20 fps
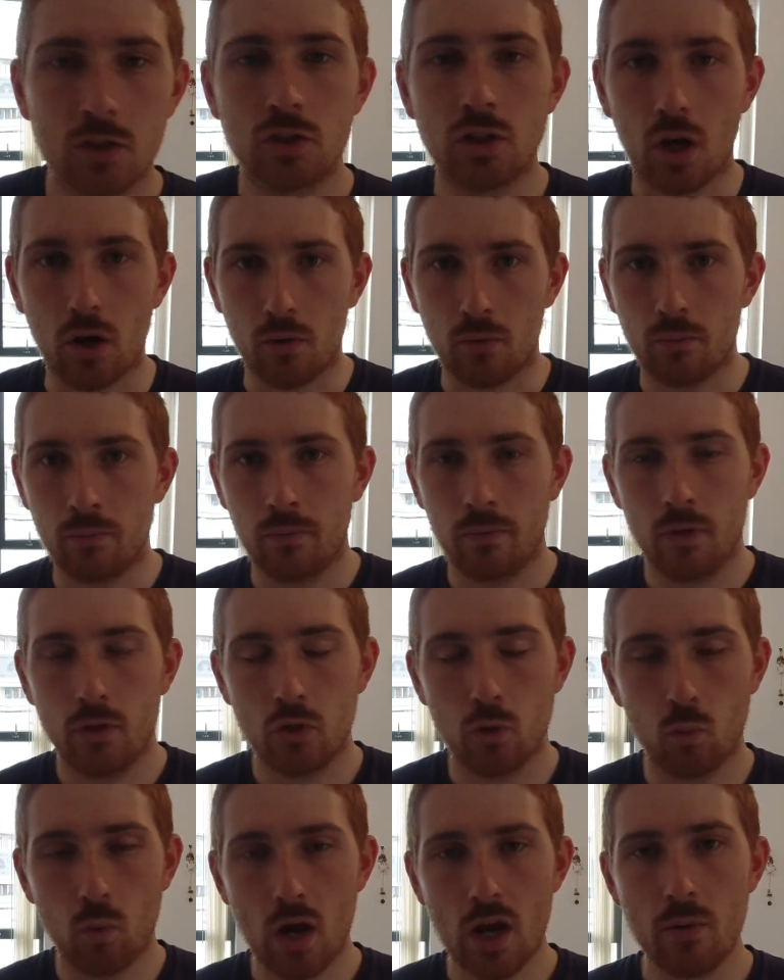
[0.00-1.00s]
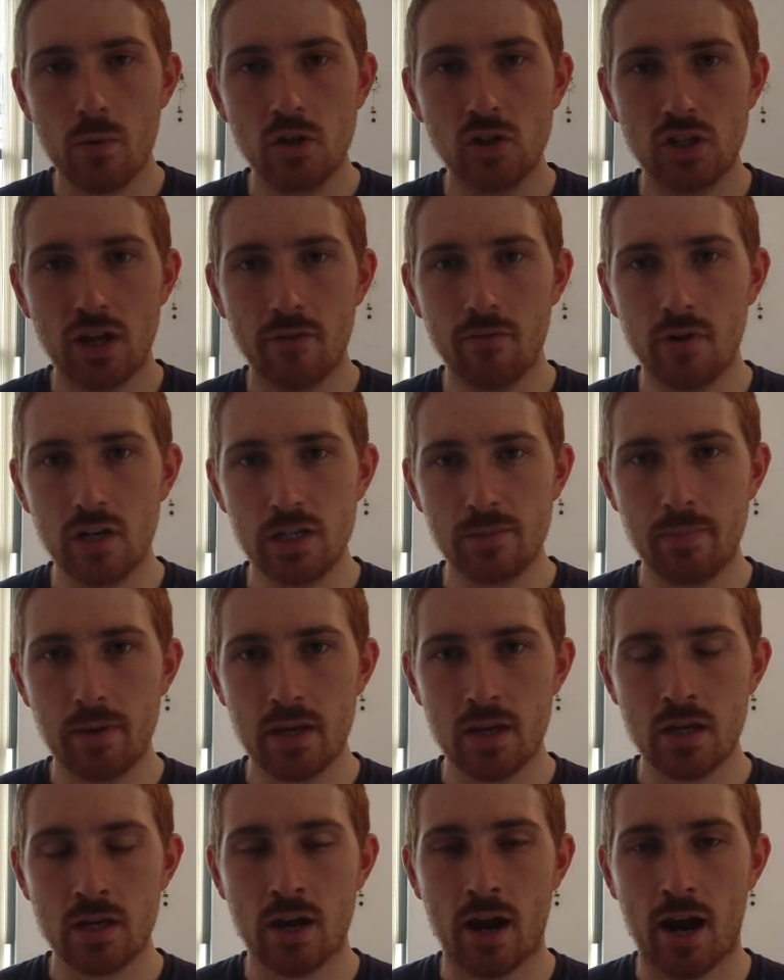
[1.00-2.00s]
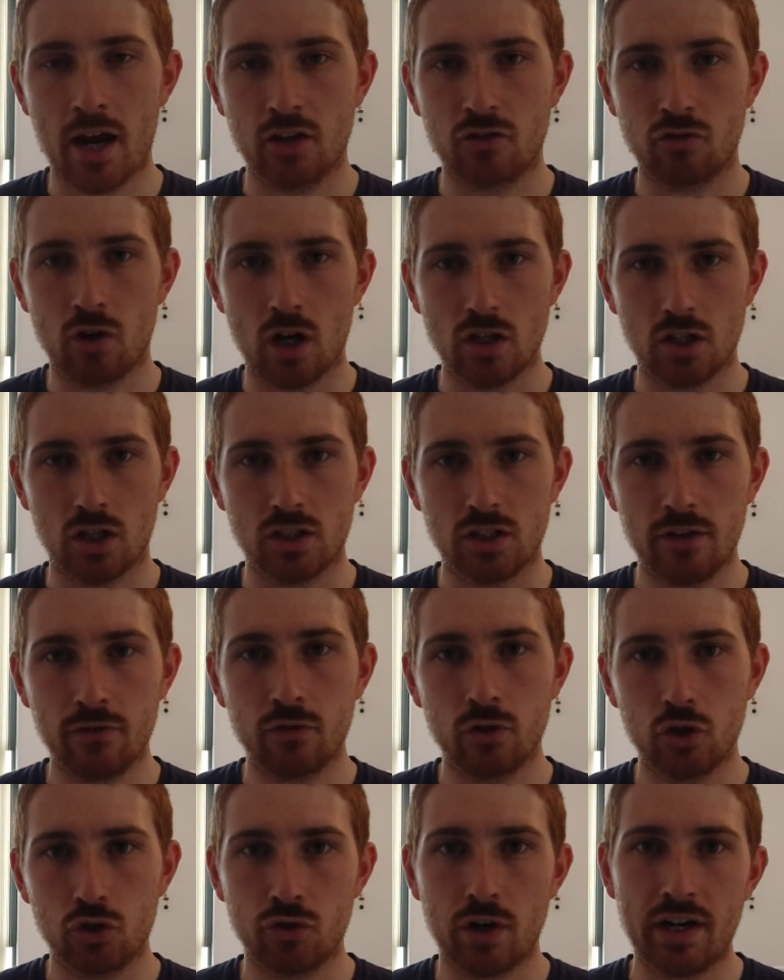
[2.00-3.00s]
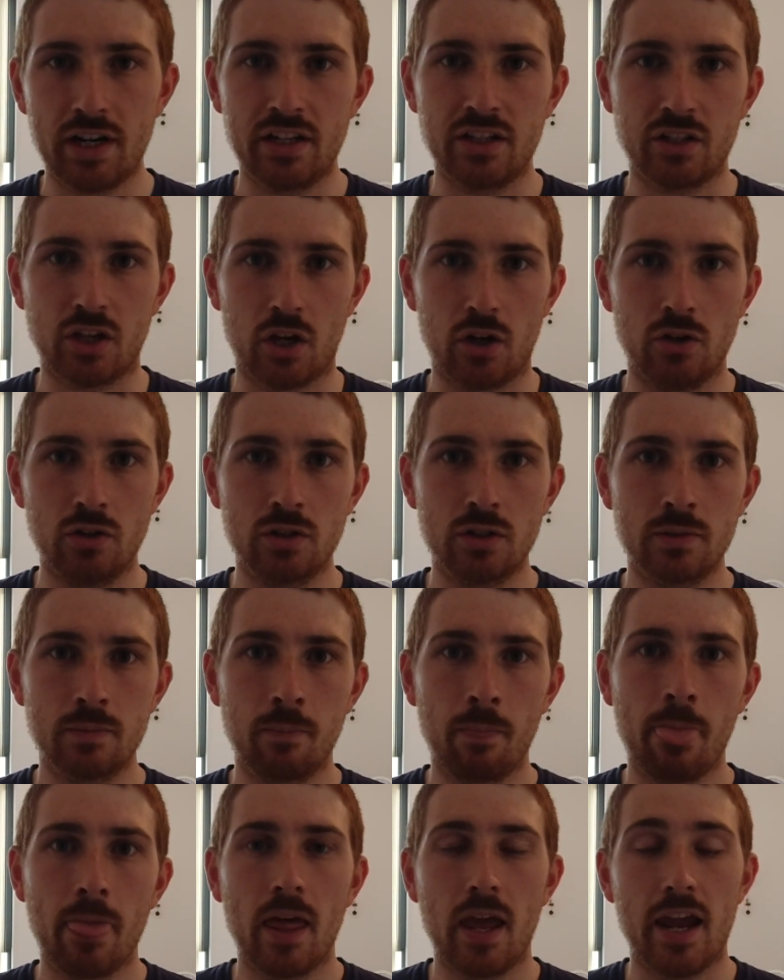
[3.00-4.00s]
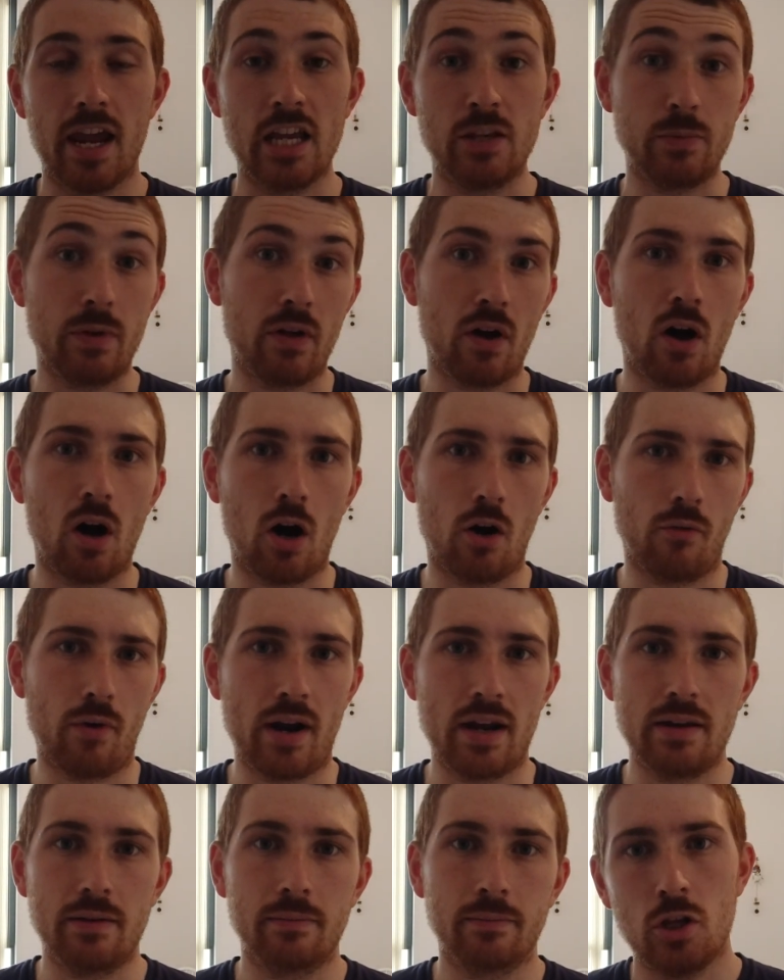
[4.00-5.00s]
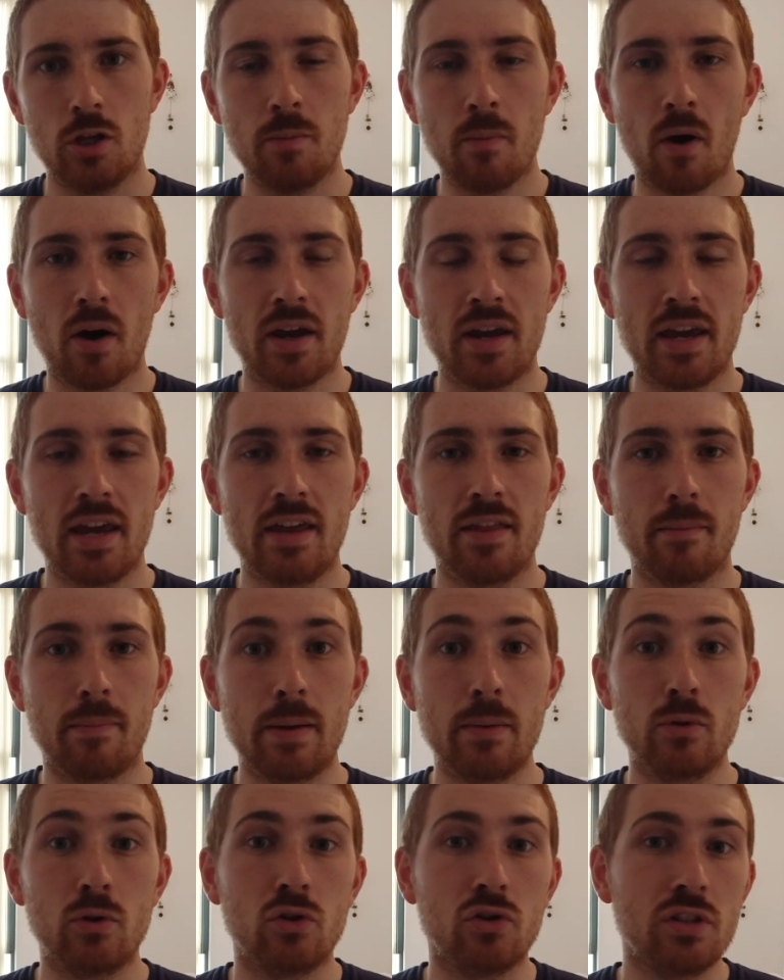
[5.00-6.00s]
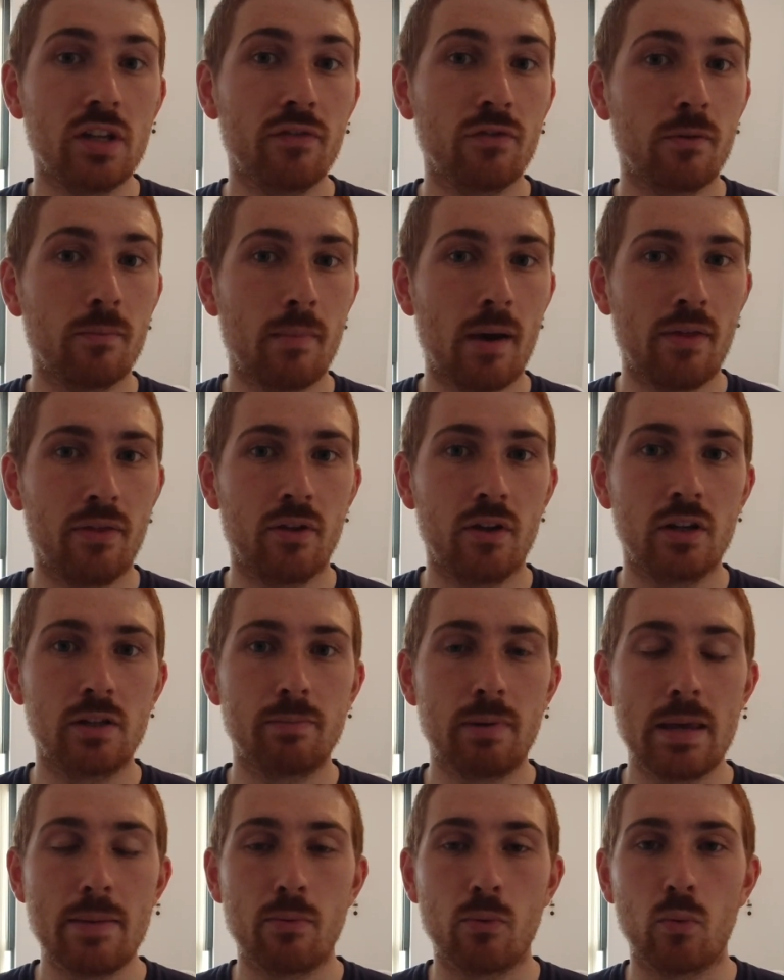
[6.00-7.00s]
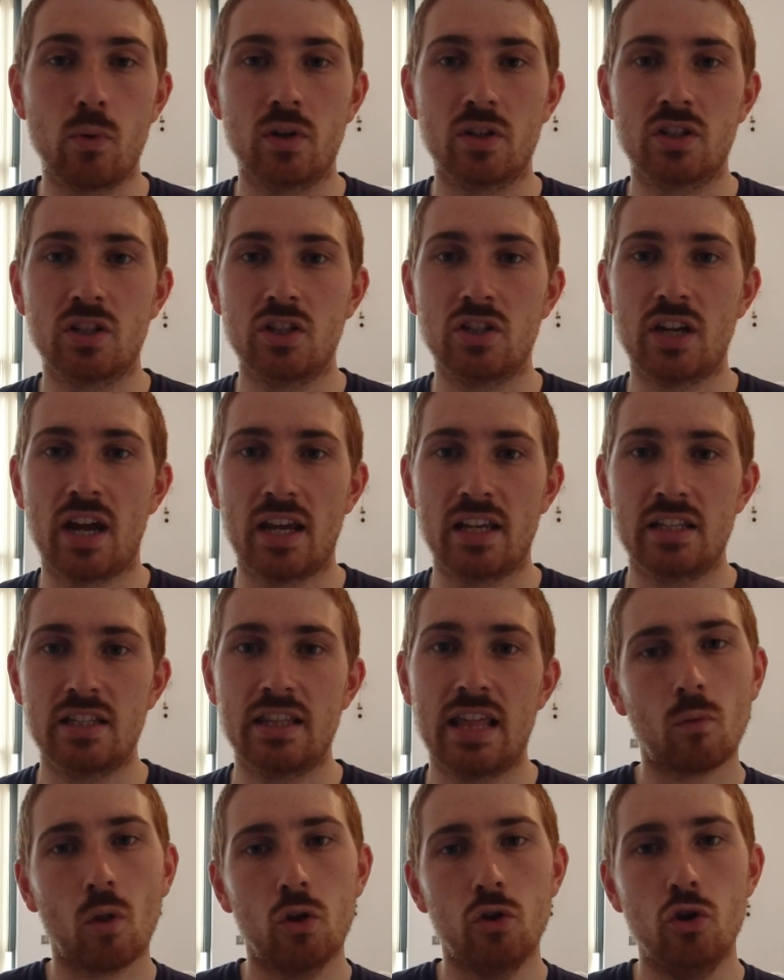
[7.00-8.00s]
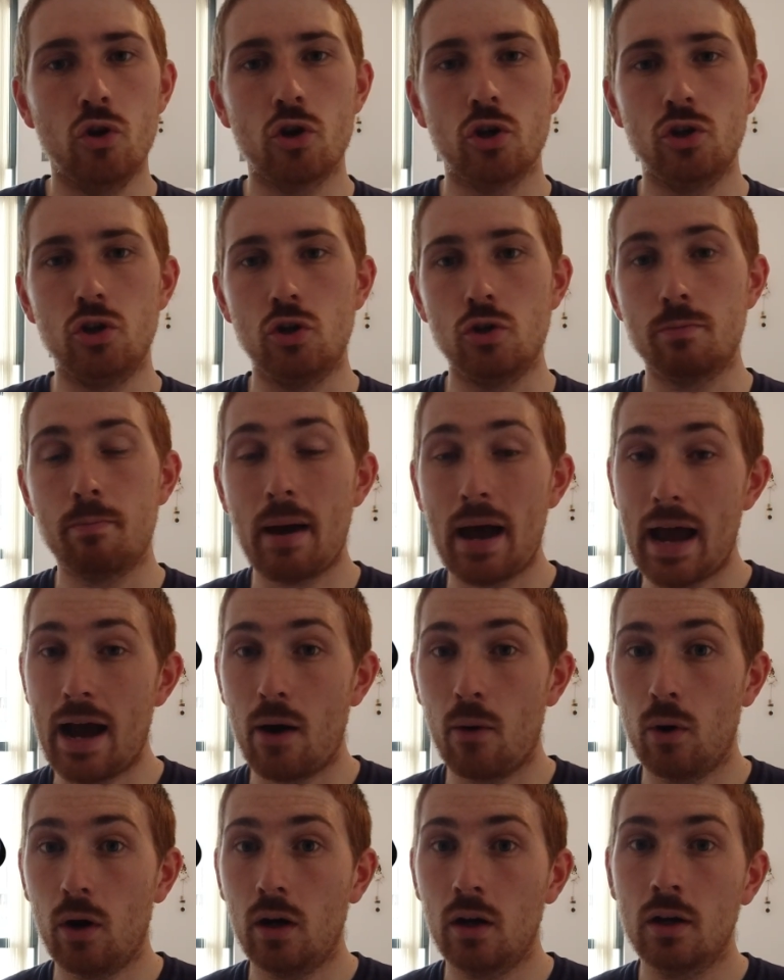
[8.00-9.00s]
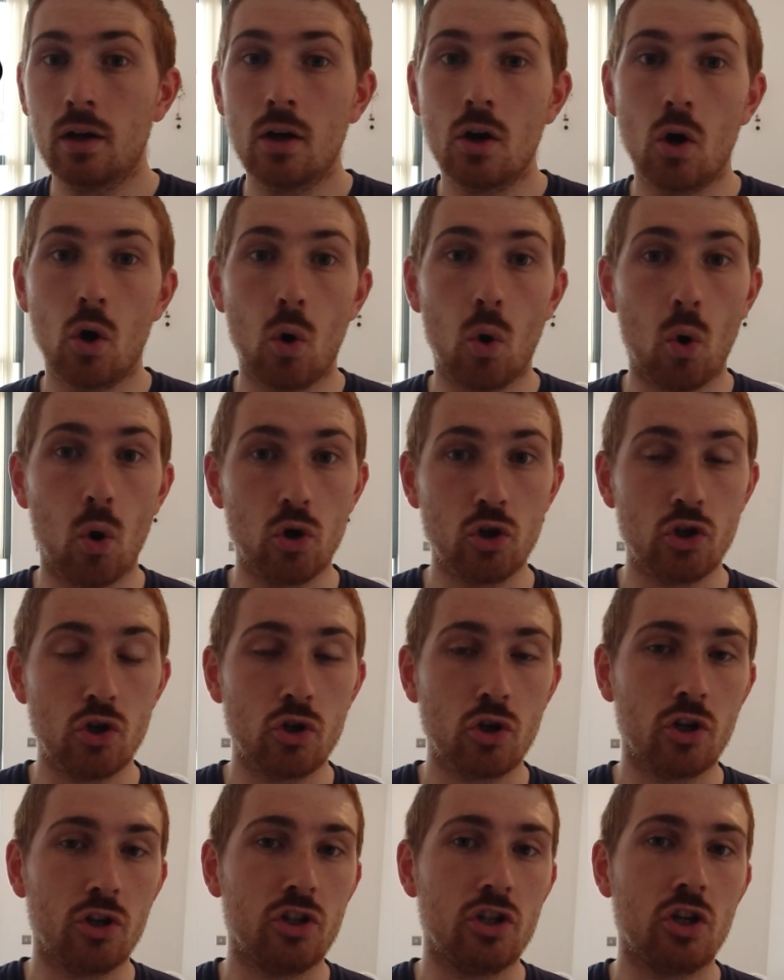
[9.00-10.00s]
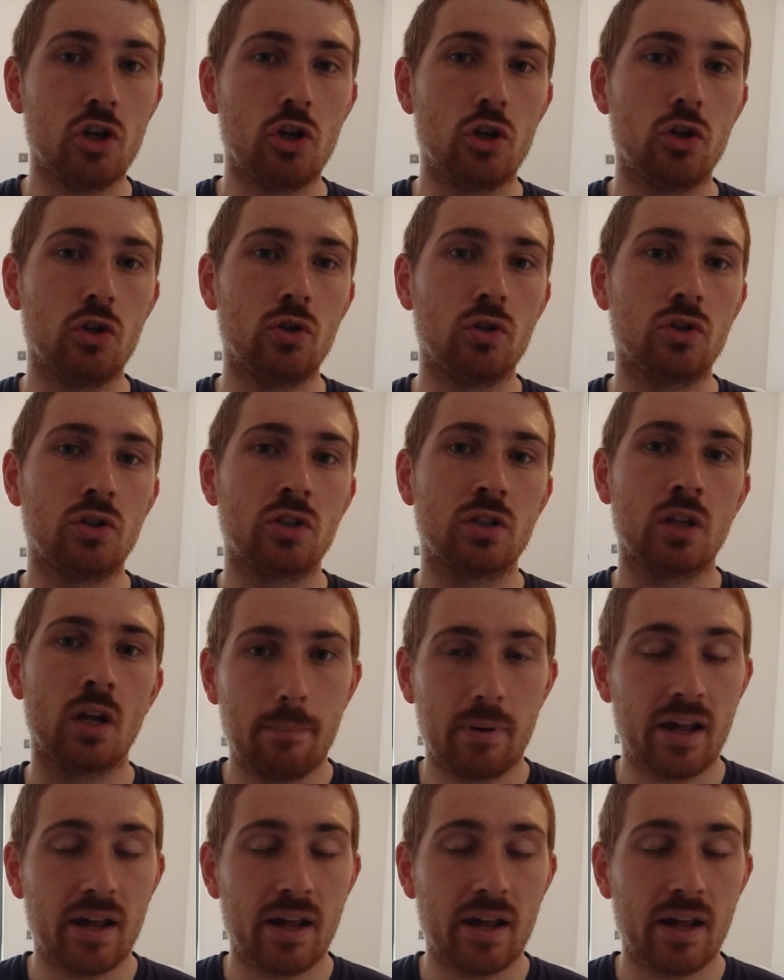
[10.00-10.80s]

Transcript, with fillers: So the way we generally speaking characterize our different training zones is with heart rate. You might hear that people use different methods. People would suggest you could use power or you could use